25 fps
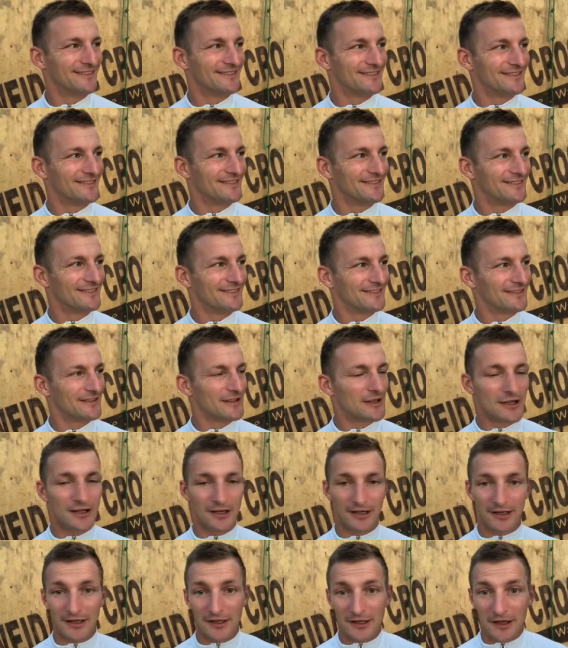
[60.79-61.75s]
Clean 9?
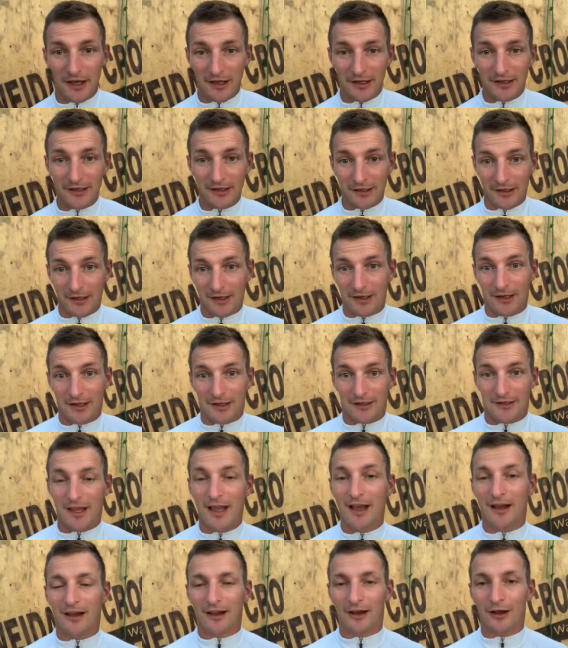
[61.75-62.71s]
Clean 9?
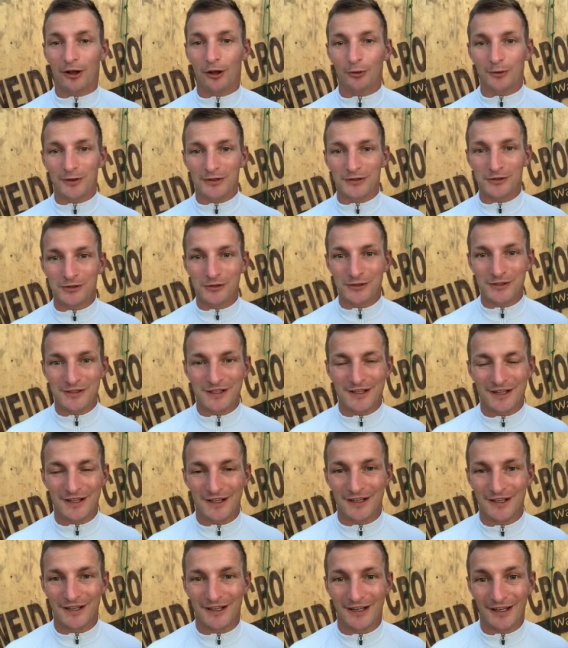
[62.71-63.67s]
Yeah, I always use
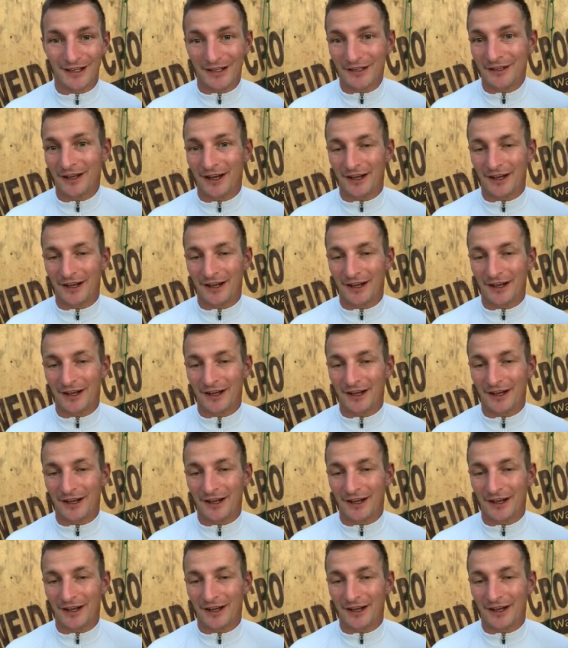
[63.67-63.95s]
uh, Clean